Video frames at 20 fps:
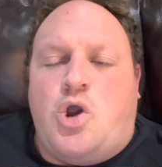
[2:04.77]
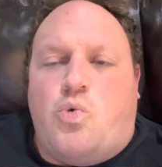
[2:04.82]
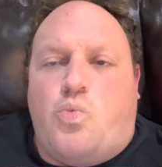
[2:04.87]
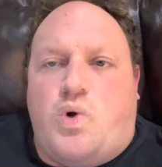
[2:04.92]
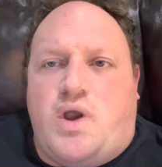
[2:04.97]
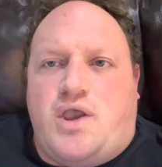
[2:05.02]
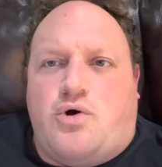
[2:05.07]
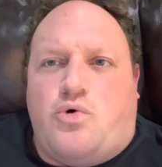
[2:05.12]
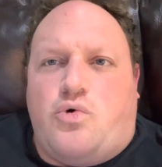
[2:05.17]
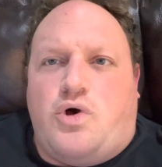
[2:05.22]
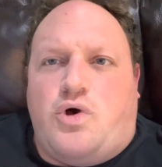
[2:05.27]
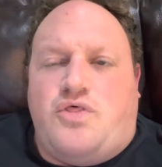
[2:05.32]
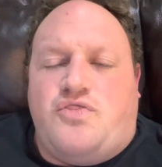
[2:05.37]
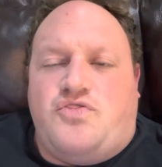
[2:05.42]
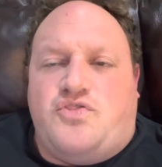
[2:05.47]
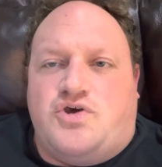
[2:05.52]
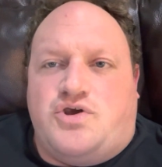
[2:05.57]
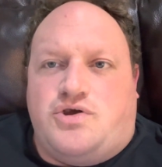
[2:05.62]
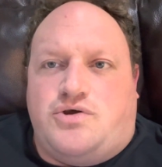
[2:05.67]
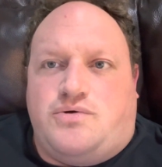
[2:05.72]
Well,
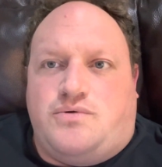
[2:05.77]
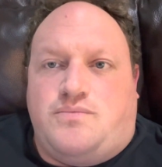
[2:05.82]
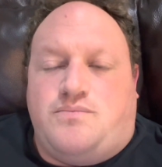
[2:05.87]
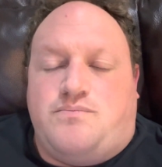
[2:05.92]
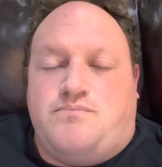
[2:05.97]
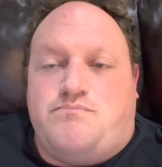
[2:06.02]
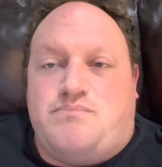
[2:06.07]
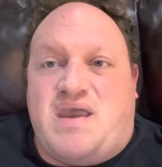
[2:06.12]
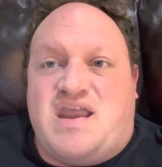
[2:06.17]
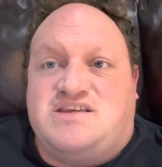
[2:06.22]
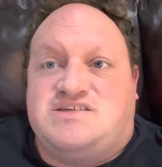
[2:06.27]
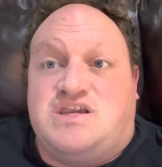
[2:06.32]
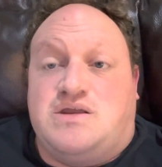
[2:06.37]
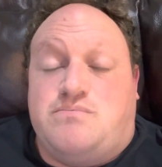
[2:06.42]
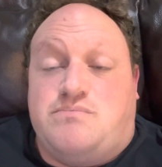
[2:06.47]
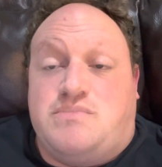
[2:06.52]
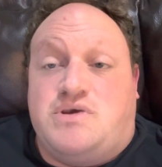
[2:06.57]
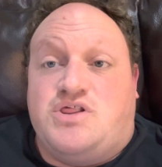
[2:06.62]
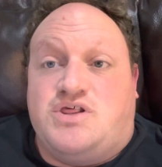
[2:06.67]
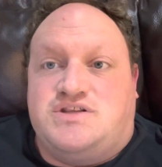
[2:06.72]
the
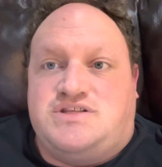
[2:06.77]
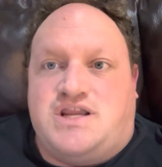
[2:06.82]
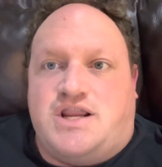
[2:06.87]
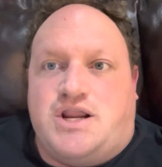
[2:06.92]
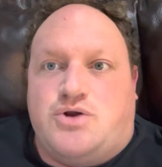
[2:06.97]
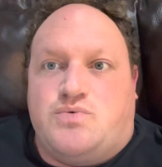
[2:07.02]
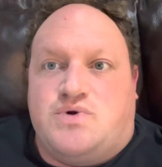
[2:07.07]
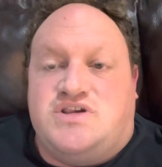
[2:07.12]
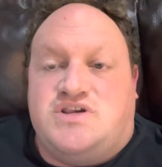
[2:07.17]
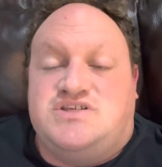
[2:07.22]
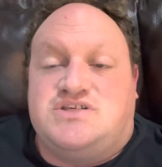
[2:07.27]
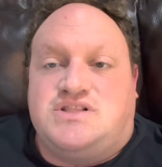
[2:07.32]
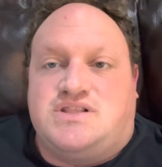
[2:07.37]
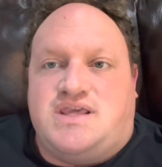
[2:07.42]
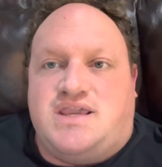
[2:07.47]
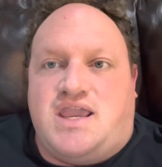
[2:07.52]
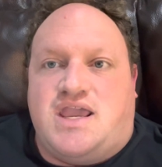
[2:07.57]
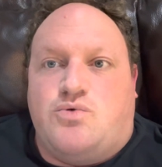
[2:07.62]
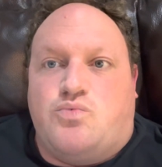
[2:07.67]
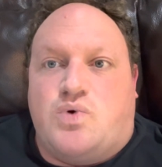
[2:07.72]
Mexican military
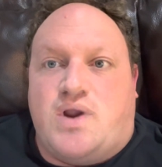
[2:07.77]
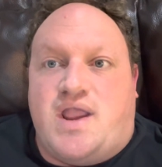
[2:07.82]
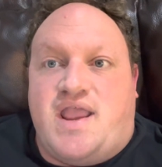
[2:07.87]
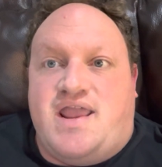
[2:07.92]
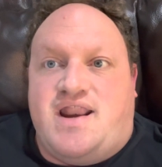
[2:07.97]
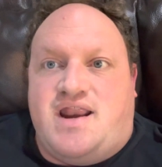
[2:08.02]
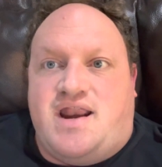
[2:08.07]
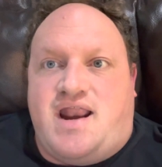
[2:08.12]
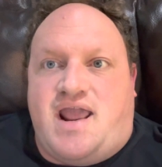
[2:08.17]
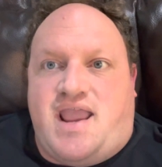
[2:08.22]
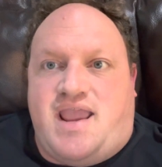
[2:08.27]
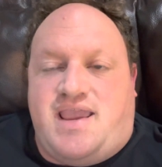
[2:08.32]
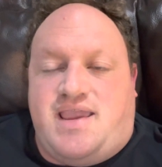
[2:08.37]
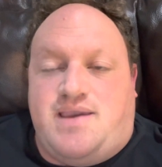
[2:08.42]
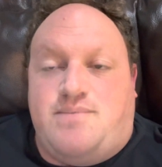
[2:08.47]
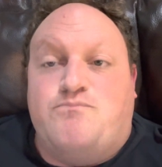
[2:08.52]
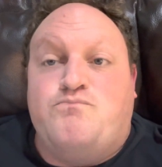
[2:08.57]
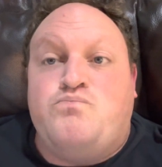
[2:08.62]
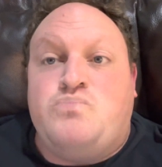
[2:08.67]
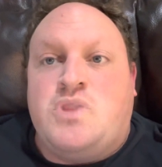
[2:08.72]
recently had raided
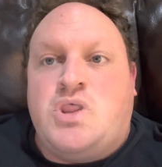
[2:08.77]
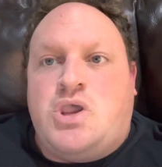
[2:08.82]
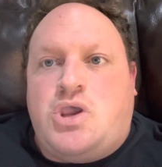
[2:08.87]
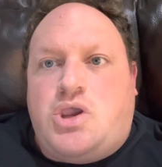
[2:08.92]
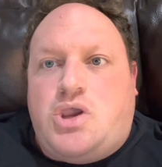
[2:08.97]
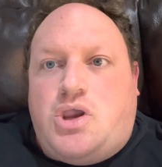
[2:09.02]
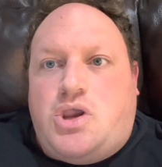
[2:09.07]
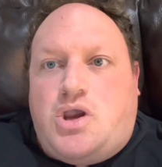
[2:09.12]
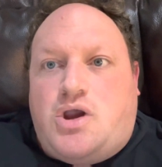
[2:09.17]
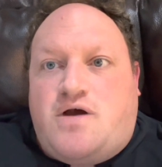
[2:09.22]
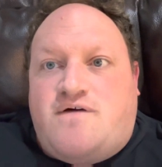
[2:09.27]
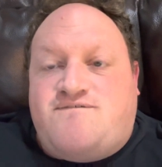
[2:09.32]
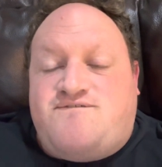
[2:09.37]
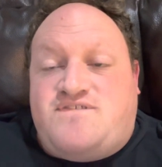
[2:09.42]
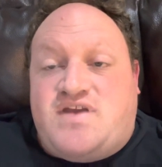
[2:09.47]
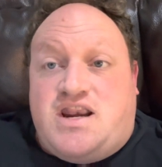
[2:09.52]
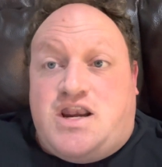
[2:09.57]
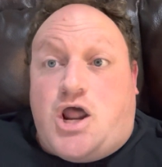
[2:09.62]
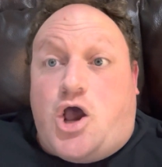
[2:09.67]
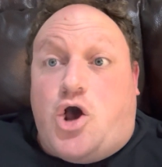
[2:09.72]
a
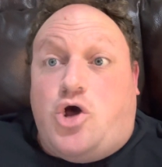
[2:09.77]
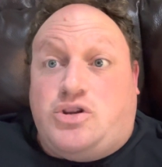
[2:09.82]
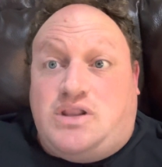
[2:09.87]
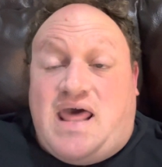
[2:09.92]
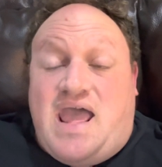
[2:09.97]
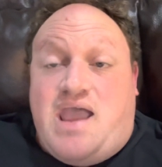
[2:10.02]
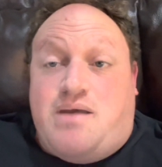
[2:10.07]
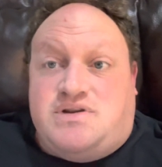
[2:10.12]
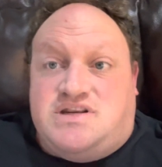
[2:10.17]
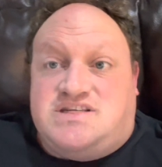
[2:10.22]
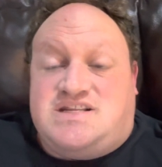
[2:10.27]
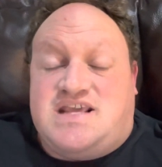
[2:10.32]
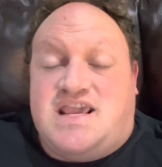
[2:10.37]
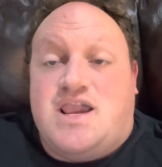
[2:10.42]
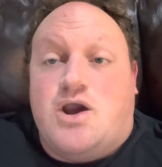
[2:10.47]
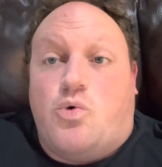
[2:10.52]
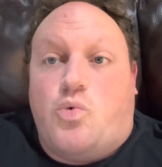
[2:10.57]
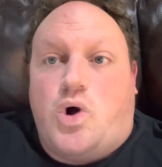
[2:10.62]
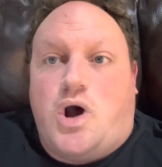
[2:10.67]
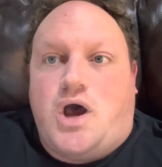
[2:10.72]
fentanyl lab in
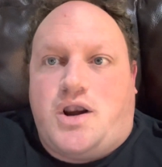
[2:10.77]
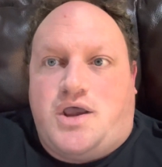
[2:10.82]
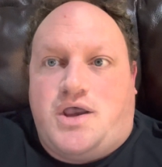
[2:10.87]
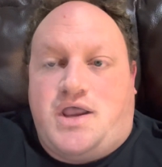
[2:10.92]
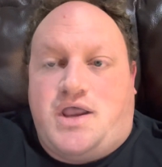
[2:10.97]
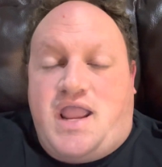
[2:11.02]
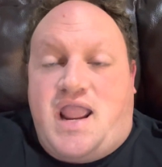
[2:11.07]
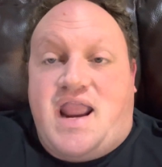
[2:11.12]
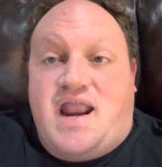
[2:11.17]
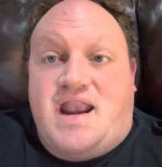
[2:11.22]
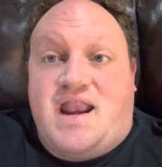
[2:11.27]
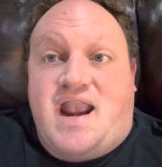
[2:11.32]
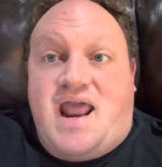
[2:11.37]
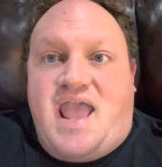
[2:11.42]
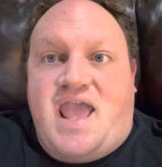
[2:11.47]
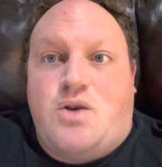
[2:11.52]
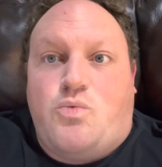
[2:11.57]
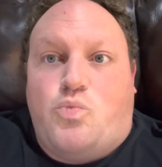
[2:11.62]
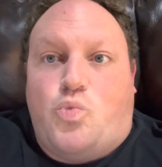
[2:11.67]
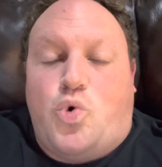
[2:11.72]
Tijuana, and it
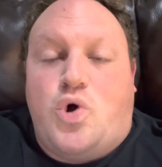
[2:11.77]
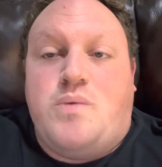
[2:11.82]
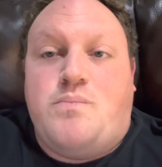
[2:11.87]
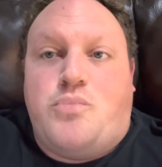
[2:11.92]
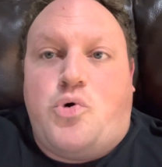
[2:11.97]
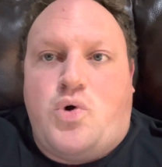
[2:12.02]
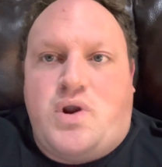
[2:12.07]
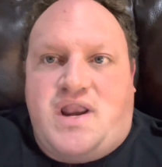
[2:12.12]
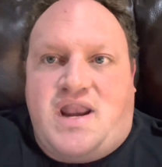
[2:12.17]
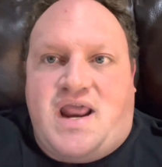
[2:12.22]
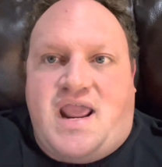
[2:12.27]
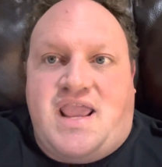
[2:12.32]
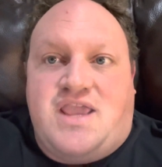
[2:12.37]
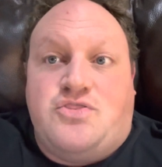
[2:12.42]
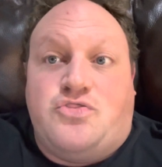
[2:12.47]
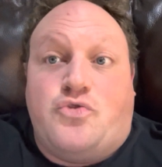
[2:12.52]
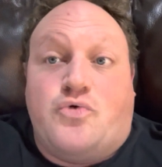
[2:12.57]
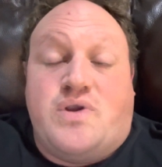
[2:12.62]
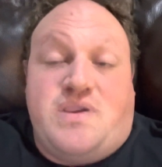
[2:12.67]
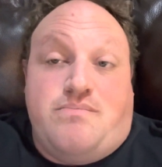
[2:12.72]
had
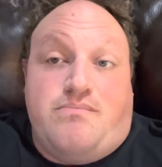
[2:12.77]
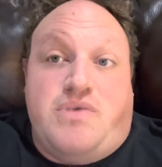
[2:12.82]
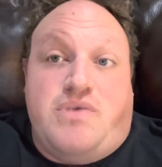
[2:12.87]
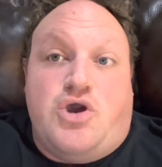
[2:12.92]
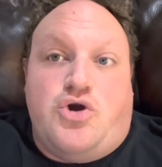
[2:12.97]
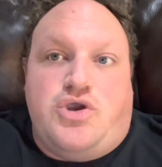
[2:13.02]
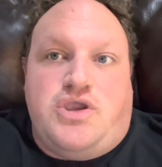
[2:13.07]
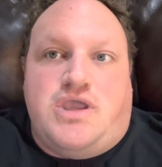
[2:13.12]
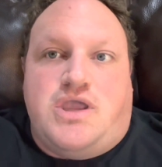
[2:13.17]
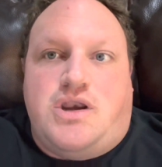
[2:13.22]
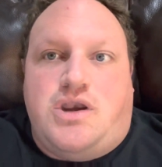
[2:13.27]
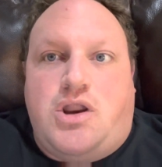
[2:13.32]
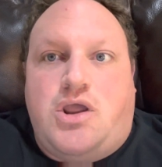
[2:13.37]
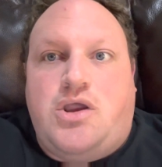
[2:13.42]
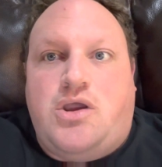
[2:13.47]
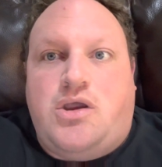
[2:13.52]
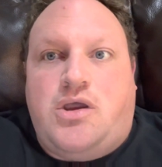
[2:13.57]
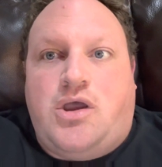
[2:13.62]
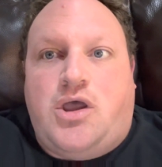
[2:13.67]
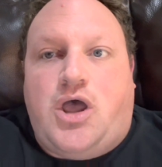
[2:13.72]
1.83 million
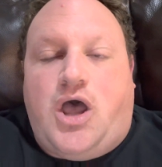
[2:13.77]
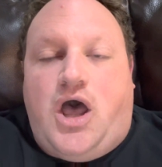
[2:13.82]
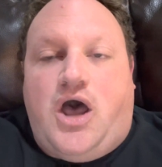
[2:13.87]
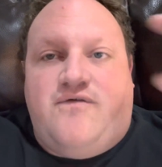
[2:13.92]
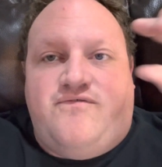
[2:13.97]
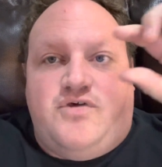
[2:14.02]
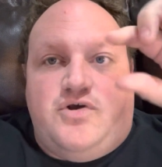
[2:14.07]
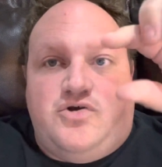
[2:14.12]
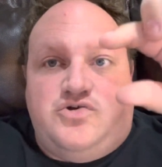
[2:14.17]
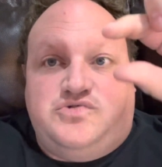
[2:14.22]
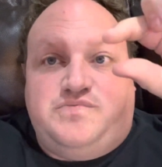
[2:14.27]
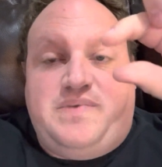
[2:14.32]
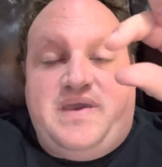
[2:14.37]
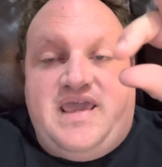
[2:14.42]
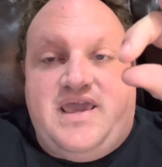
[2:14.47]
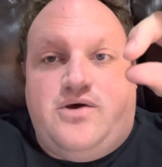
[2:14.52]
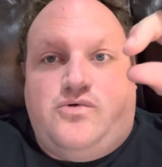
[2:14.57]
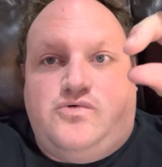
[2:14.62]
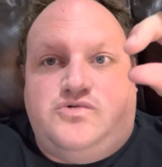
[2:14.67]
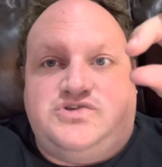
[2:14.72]
of those
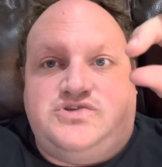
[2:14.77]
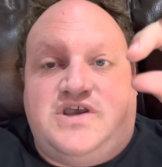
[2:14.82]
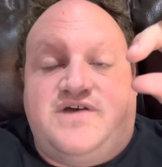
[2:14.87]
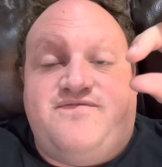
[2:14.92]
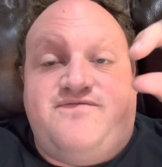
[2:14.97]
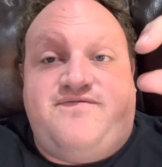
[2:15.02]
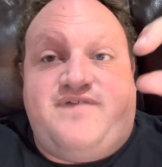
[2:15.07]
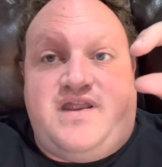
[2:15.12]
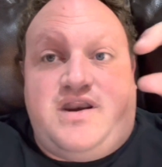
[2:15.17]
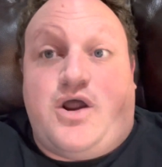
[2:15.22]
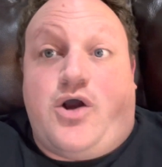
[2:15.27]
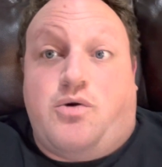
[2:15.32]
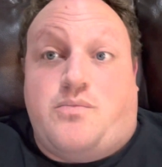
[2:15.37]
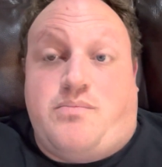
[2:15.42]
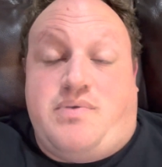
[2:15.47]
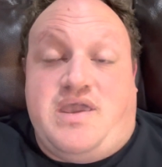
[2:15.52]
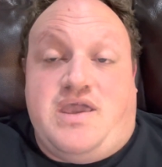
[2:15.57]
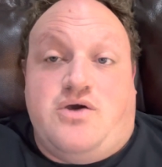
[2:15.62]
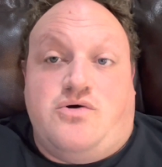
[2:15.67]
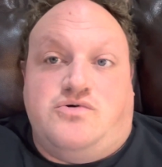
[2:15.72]
pills, of fentanyl
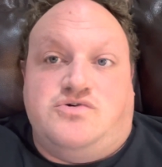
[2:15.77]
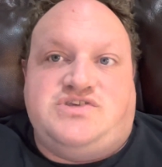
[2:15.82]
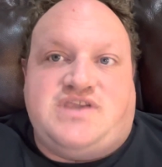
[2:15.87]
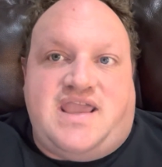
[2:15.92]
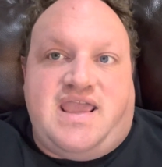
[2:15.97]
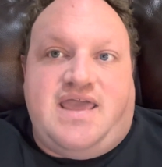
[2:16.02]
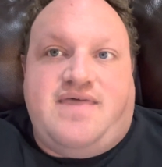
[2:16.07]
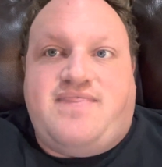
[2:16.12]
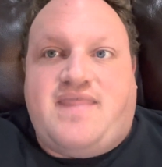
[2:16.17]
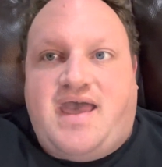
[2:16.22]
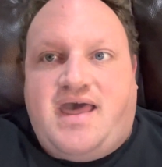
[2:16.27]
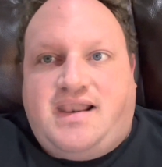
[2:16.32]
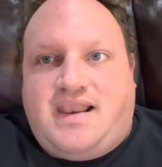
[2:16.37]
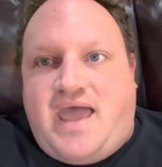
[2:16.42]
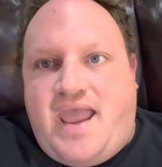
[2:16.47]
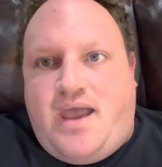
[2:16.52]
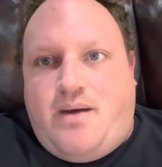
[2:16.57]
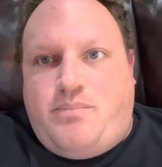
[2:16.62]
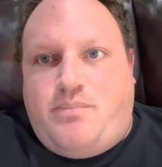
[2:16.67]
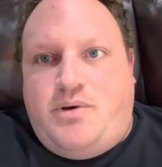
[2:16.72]
pills, in that
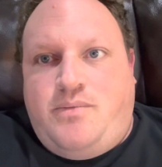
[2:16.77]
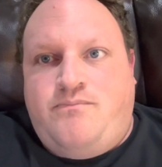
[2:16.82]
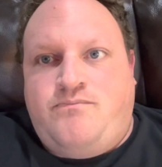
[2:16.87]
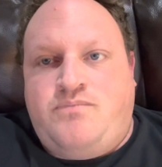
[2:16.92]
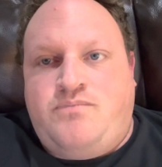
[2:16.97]
lab.